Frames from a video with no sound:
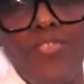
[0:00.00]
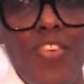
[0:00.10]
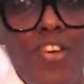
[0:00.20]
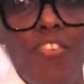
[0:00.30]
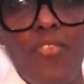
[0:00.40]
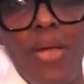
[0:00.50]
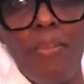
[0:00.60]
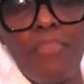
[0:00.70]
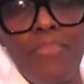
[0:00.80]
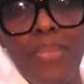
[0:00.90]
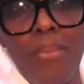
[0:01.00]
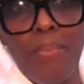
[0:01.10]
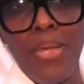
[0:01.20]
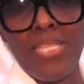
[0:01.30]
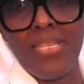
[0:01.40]
in favor of
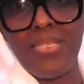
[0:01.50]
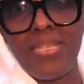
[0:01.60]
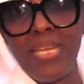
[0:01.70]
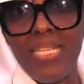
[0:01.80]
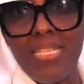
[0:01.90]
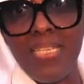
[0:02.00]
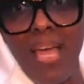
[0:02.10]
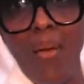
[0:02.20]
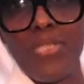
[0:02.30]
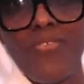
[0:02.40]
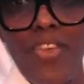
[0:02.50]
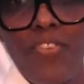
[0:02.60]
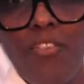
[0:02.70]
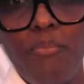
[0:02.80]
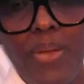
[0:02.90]
President Clinton, I was in
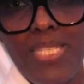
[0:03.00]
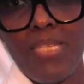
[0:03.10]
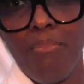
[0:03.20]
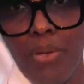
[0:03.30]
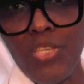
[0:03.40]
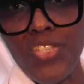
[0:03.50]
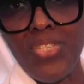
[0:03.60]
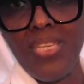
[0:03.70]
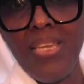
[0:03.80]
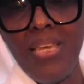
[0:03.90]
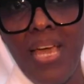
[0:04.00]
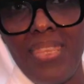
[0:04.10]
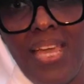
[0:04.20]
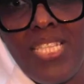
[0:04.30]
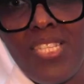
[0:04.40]
favor of President Bush,
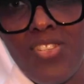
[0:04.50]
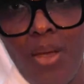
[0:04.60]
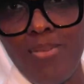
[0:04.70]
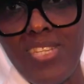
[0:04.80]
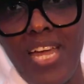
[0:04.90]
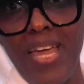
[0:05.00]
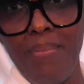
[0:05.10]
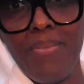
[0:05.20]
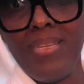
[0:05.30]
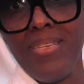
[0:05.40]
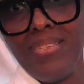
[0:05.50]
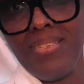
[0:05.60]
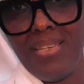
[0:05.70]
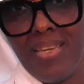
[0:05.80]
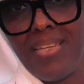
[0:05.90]
and now it's Trump's time.
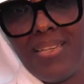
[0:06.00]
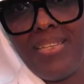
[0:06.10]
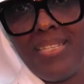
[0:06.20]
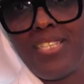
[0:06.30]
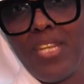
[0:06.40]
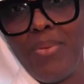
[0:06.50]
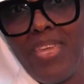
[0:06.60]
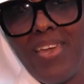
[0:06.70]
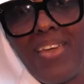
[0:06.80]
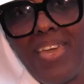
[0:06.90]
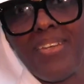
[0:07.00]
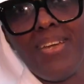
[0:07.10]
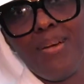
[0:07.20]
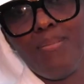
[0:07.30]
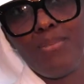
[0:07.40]
And he's gonna be here again,
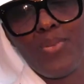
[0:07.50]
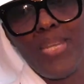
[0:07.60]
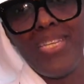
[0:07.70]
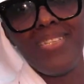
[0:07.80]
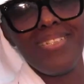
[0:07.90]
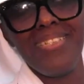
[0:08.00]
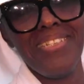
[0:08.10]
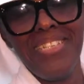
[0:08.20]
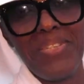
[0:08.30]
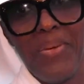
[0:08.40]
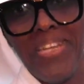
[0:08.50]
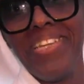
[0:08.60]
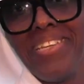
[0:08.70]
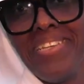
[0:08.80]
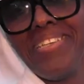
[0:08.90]
2020.